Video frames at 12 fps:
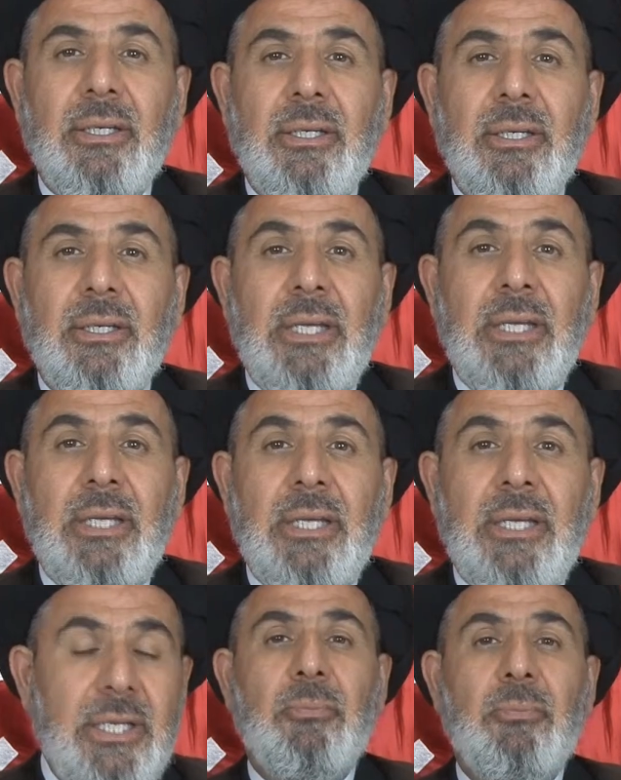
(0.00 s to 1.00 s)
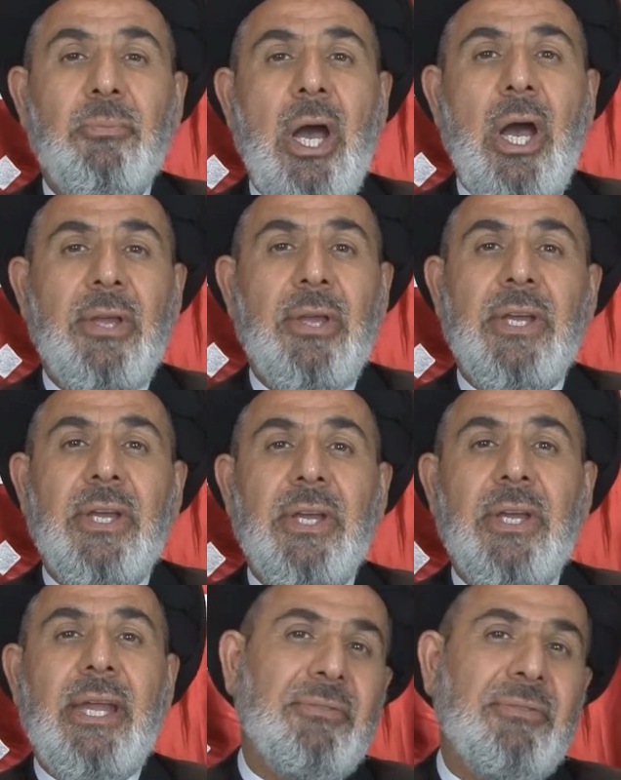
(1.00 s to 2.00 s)
Yazid ibn Muawiyah, the
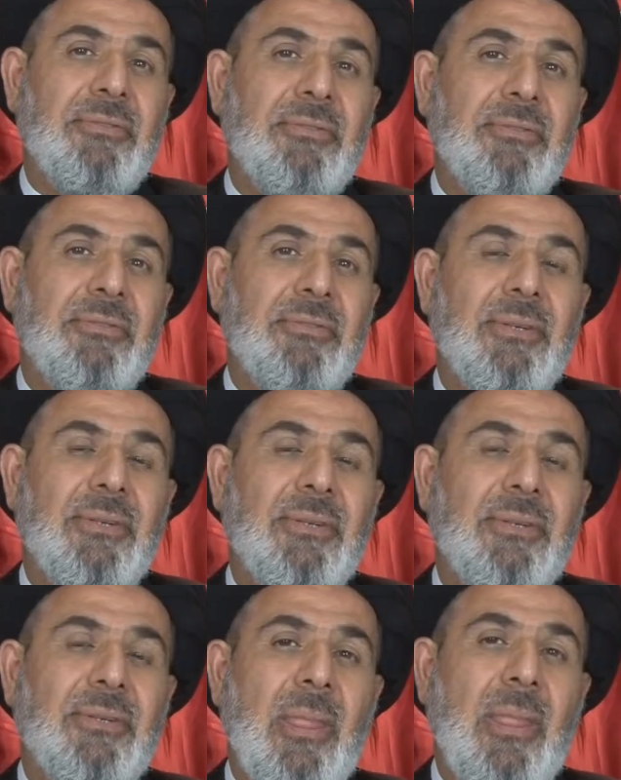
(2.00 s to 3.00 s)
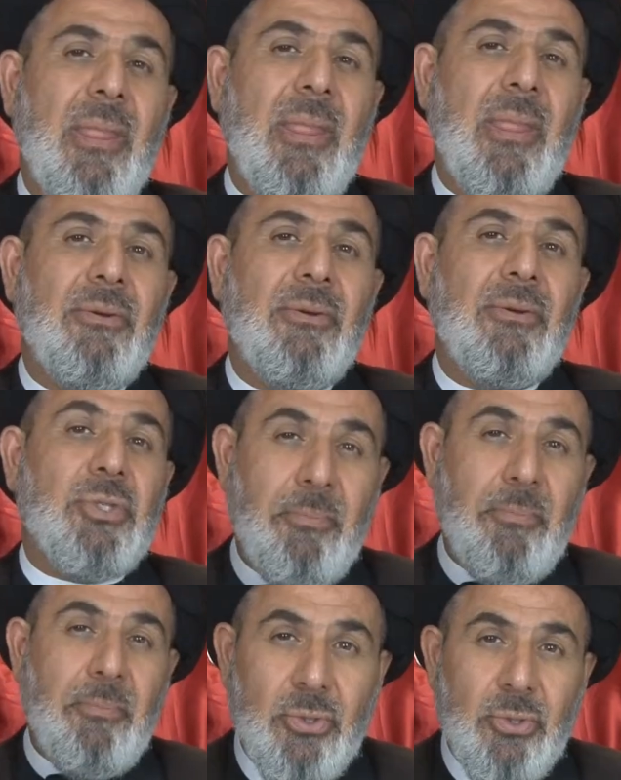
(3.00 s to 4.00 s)
caliph, was supposed
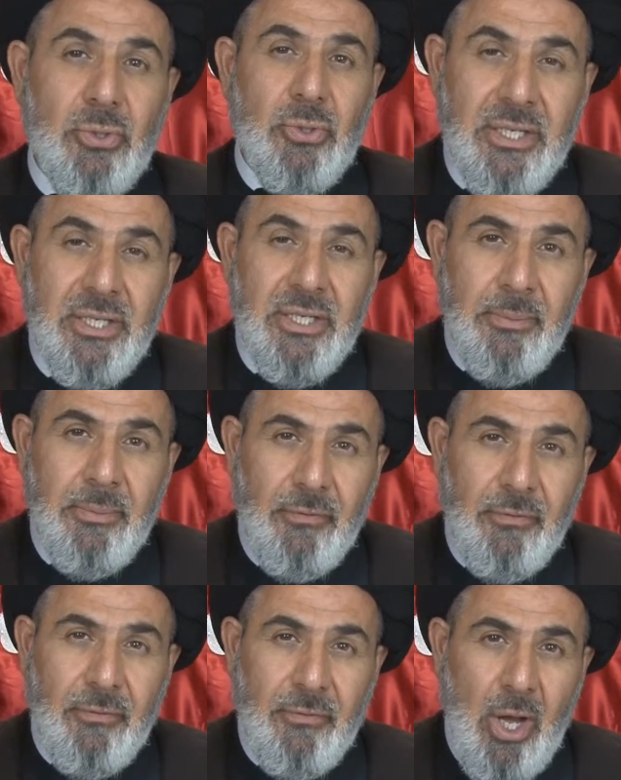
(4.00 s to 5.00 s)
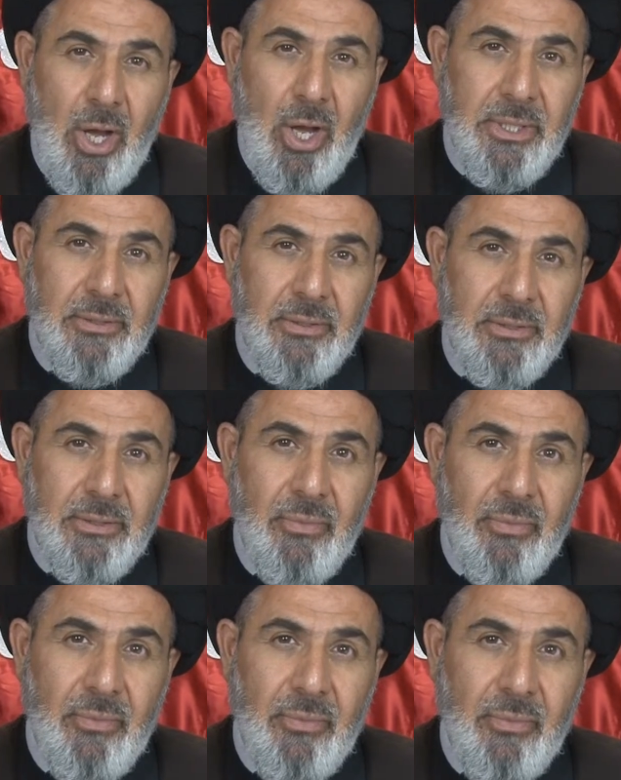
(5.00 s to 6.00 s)
to succeed the Prophet Muhammad
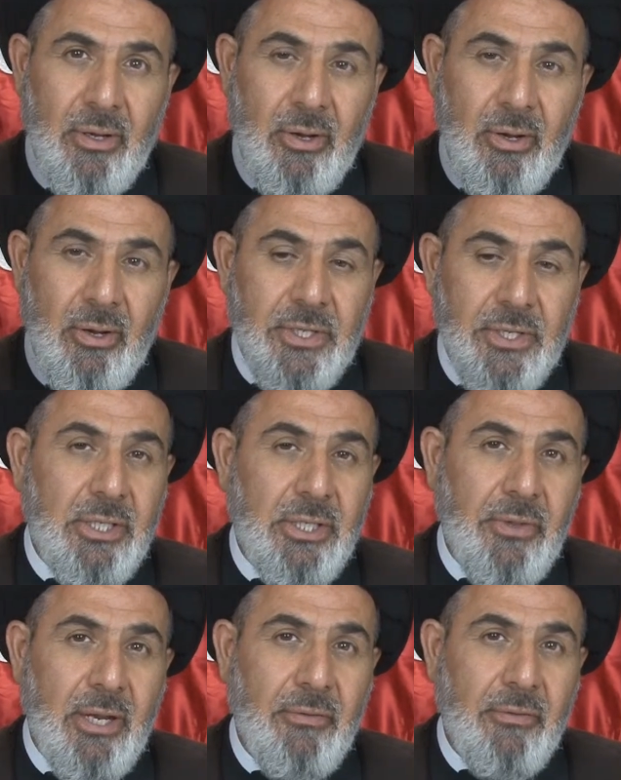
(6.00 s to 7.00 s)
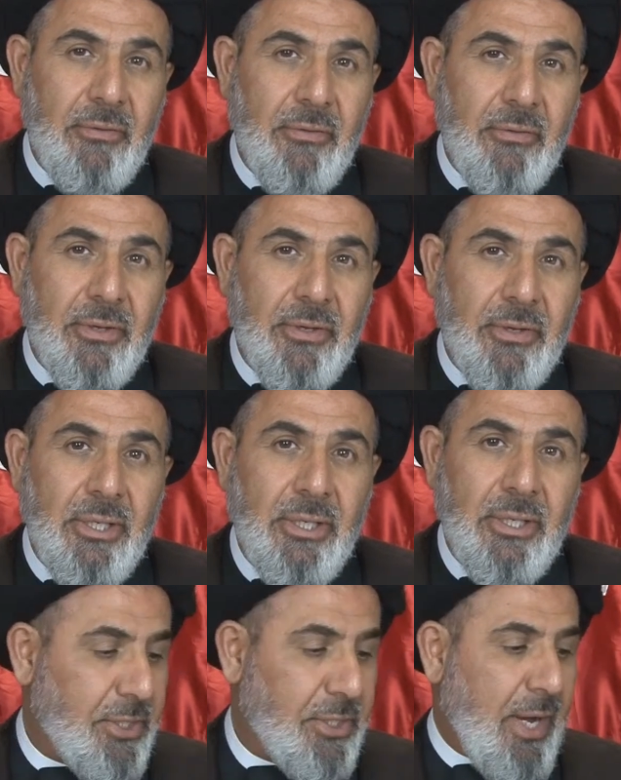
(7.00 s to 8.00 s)
on the seat of the caliphate. He was
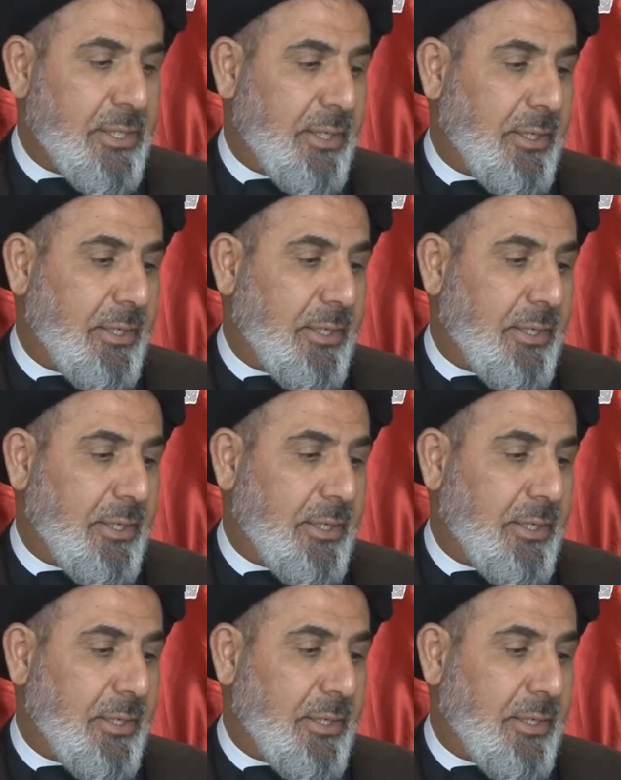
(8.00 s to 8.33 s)
fasiq.